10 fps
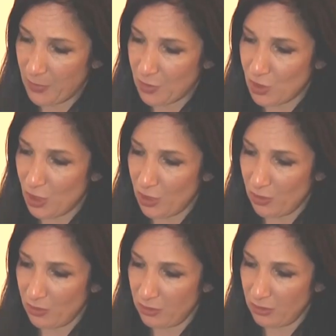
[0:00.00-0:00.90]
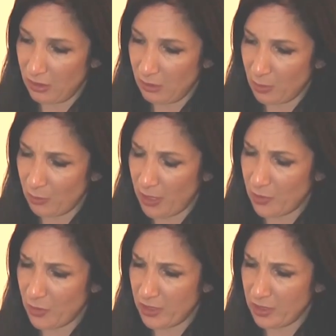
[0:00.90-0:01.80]
shared both
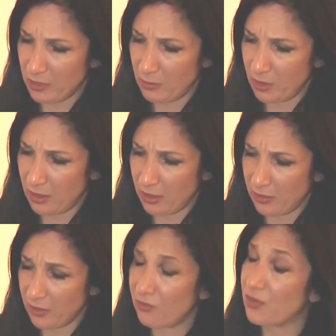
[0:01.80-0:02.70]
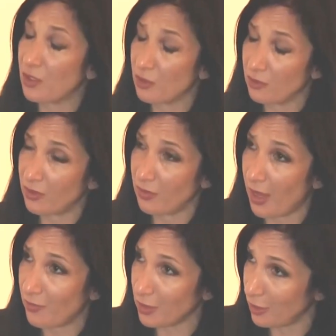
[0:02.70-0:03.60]
patriotism and I think fear of
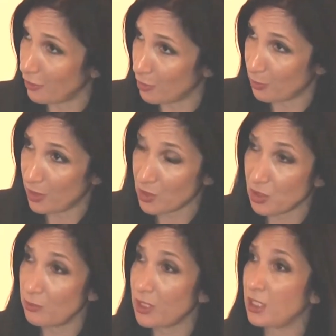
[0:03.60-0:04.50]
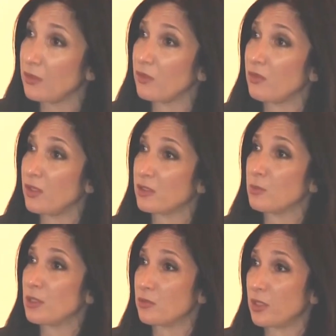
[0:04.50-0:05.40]
having another depression and many other things,
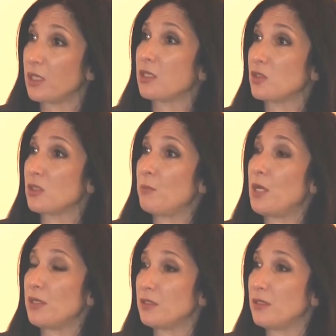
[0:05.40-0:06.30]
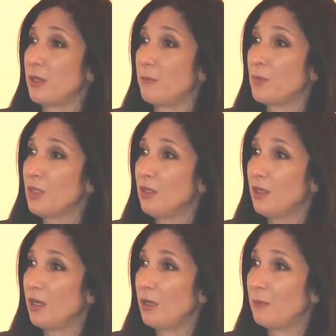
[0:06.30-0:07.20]
plus regulation that bonded them
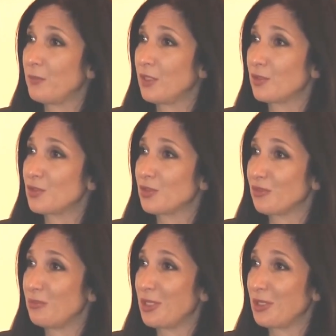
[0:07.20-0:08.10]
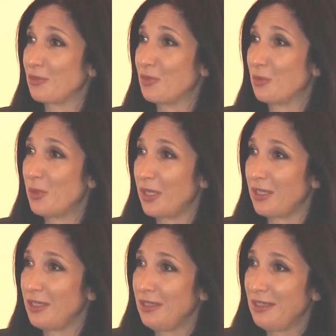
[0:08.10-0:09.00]
in a sort of meaningful
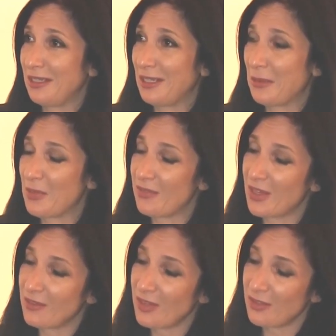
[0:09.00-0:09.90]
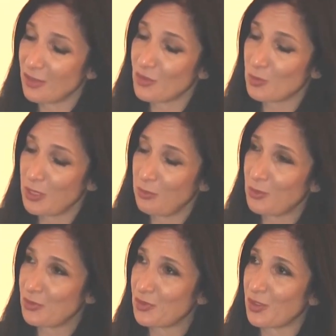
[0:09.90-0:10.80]
way. And then those
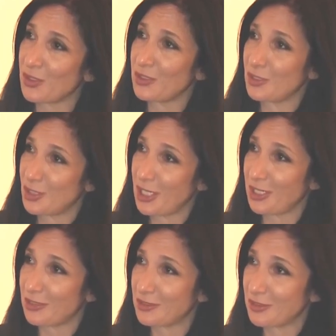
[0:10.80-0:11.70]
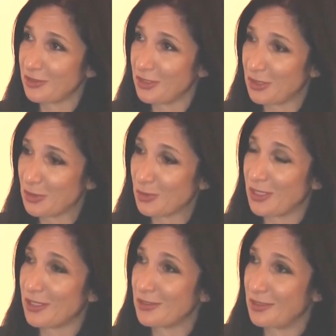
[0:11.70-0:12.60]
people started to change. These were
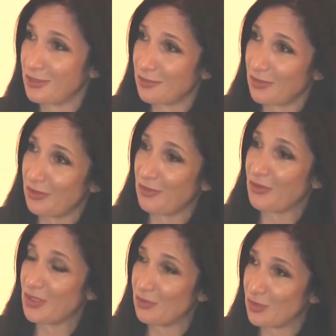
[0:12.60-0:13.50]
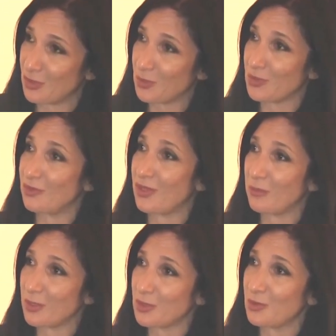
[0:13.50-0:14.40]
legacies of individuals and
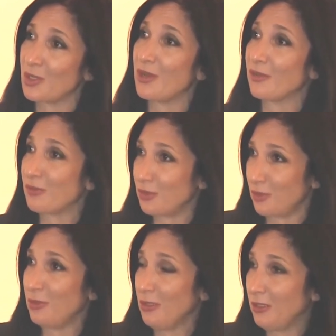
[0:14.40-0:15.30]
families who had gone through